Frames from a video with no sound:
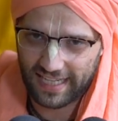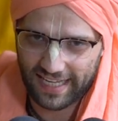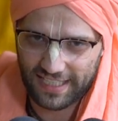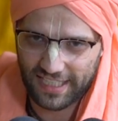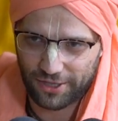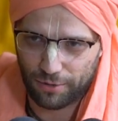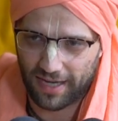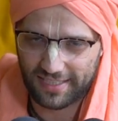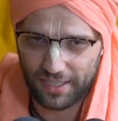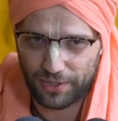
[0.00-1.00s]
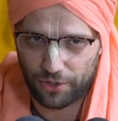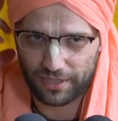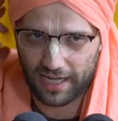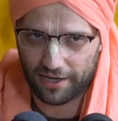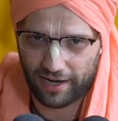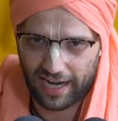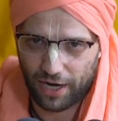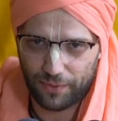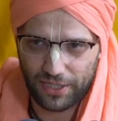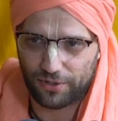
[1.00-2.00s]
Like in Chaturmasya, we don't cut our
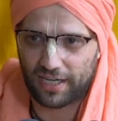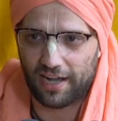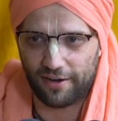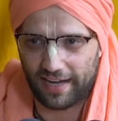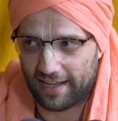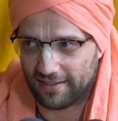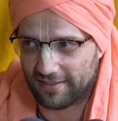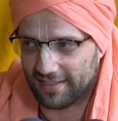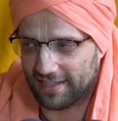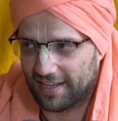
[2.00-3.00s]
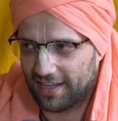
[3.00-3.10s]
hair, we don't cut our nails.